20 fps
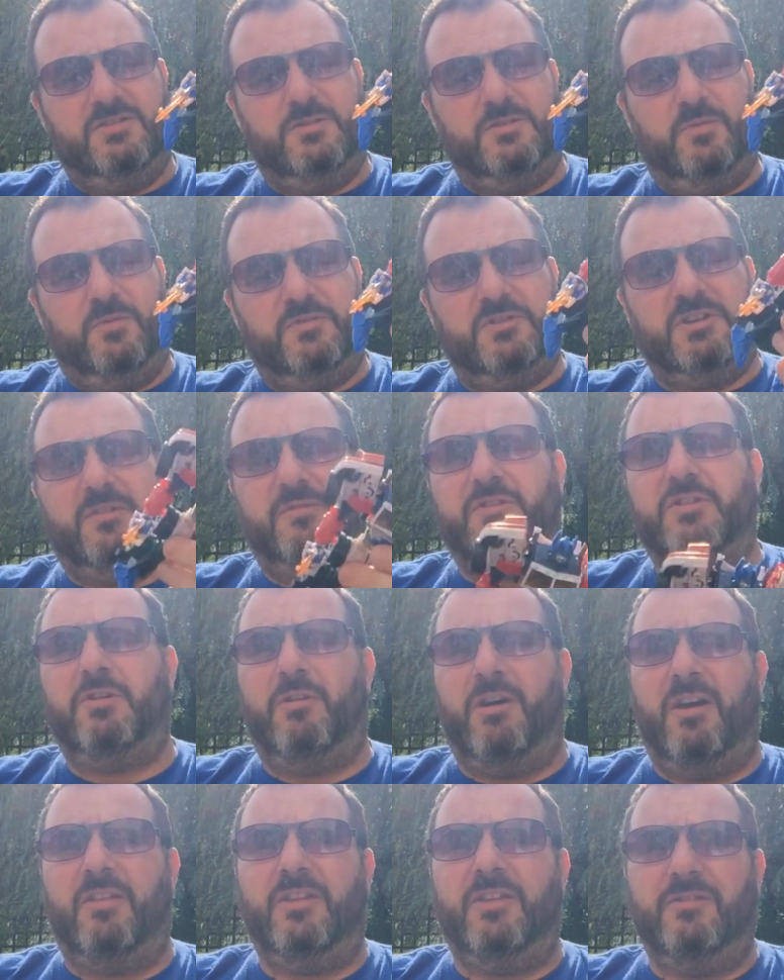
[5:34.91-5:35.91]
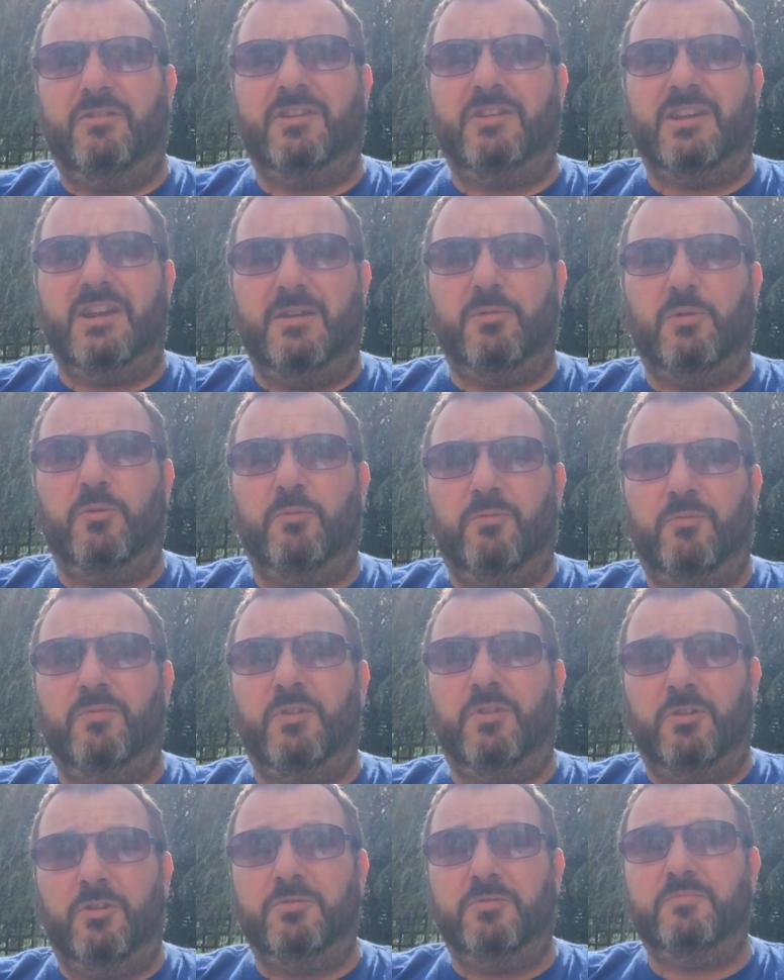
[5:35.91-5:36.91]
Some of us have to go out there and keep
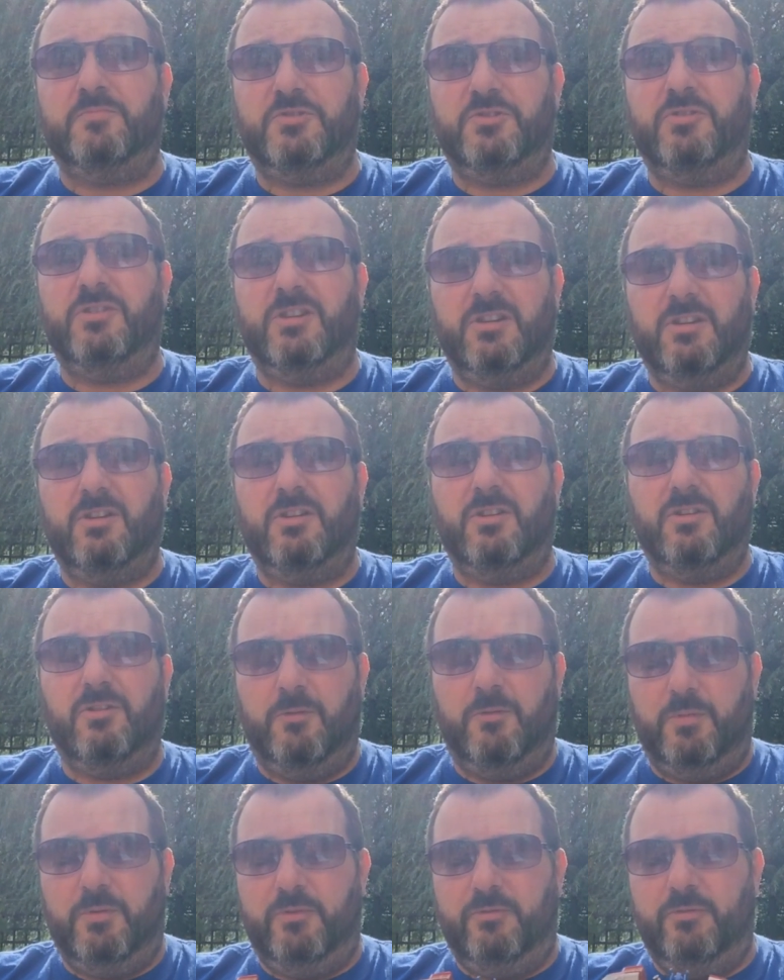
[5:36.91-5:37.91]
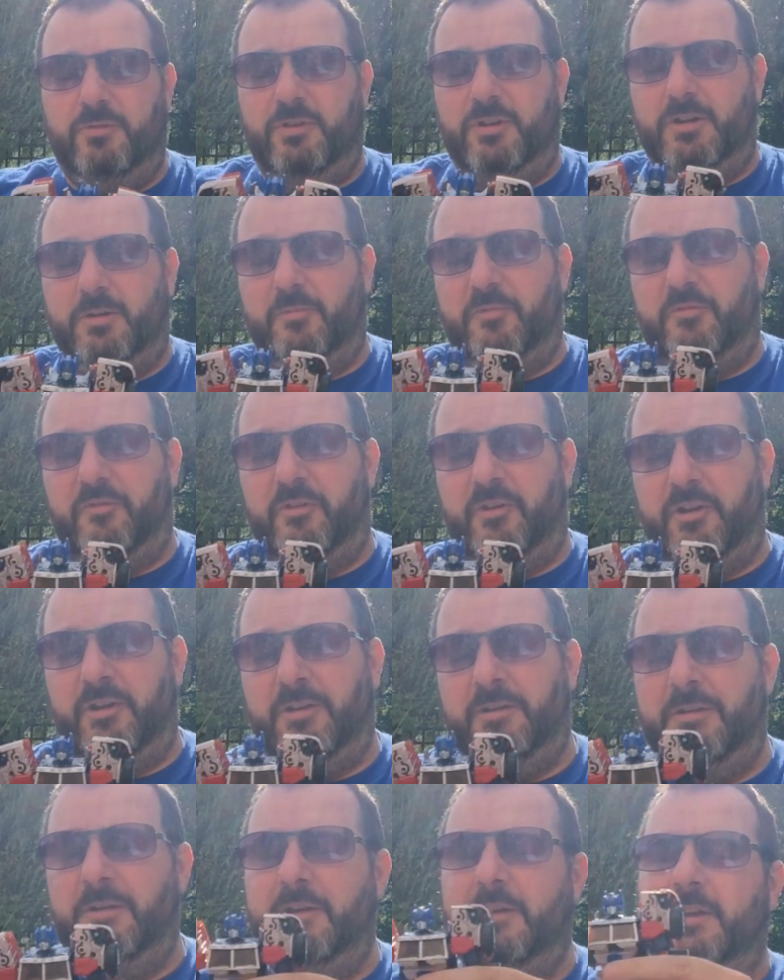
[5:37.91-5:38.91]
the country up and running, I'm
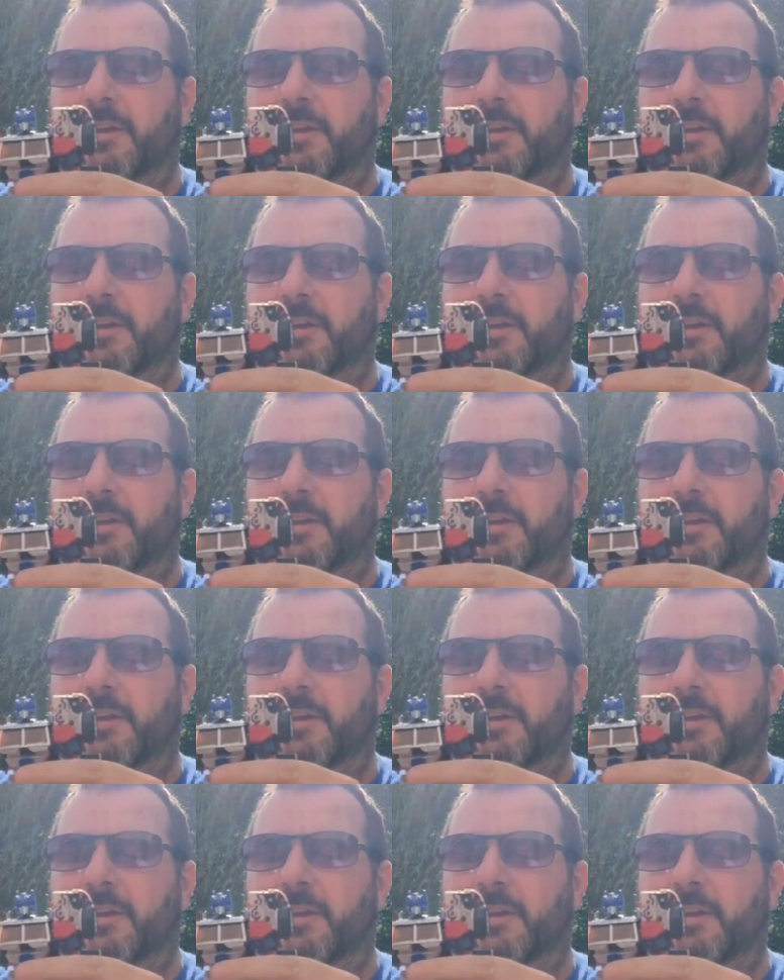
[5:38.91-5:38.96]
afraid.